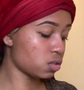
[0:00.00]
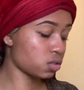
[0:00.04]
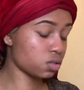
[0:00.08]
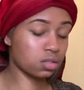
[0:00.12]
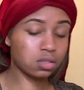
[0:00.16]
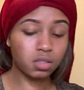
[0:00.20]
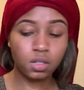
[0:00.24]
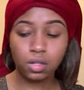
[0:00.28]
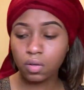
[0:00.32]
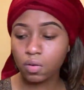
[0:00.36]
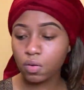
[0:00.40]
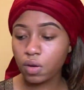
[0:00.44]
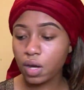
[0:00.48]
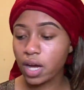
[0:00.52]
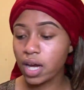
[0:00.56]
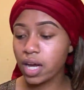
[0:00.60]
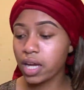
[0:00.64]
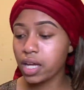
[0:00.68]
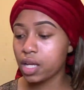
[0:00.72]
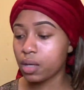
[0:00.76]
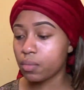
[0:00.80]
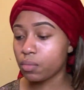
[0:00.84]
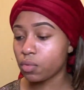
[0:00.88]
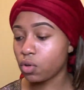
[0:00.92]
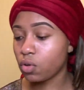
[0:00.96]
so I
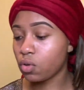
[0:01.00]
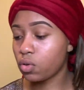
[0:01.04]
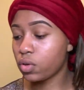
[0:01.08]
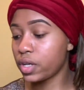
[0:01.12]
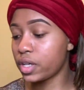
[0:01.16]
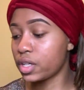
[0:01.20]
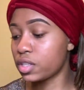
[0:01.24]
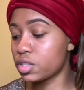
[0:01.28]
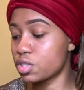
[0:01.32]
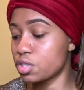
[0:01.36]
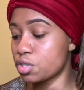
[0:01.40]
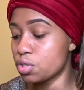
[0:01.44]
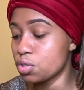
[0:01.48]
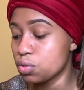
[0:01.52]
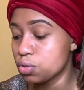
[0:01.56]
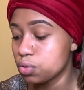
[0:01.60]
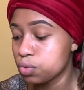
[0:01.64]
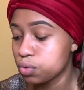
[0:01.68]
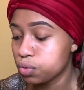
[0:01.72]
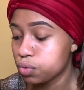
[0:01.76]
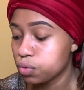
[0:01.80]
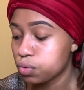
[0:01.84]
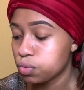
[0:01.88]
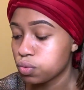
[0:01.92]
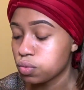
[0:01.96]
am going
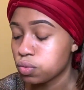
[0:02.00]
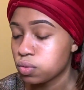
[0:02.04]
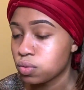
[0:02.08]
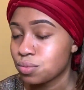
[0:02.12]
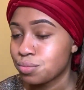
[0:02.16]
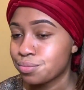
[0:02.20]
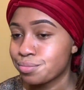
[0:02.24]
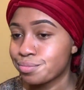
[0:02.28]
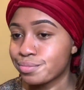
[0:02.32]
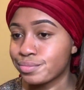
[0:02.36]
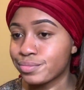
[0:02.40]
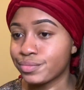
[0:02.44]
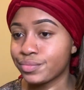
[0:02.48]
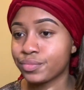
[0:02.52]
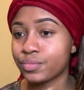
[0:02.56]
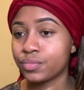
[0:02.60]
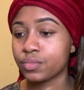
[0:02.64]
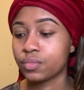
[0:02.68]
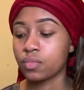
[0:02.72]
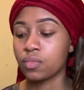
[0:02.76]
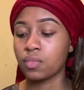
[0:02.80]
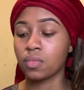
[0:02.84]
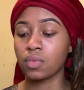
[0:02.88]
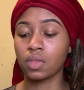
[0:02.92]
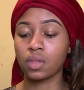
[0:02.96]
to
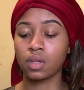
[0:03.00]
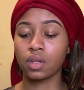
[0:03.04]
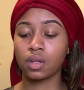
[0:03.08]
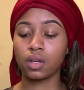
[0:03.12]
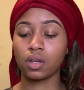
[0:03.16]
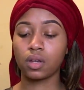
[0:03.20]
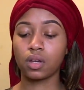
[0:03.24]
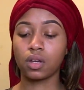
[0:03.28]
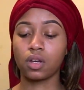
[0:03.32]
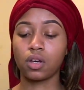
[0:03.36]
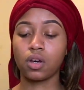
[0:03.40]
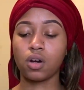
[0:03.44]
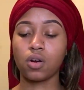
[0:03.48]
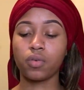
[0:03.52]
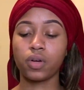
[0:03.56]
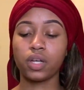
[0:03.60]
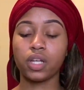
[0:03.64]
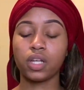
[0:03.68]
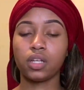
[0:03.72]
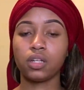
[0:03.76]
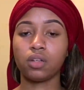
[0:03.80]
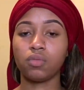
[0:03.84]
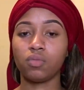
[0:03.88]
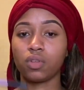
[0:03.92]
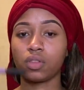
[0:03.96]
go
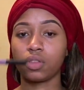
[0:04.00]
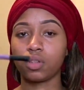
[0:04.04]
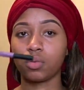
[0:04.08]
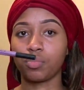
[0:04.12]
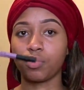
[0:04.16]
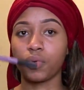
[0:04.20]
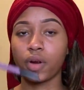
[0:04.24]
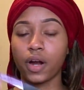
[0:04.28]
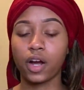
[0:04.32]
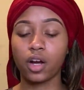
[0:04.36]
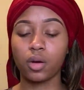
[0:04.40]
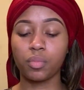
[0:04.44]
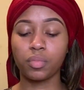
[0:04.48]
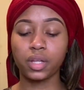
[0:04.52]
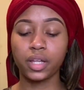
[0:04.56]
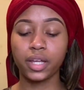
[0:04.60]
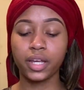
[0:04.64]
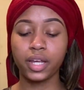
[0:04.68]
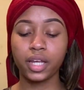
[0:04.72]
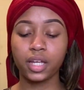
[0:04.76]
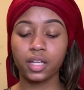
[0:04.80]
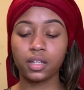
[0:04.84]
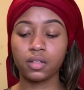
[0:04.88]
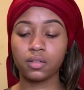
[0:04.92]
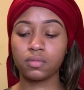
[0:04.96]
in with the brow
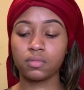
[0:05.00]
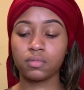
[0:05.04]
blade,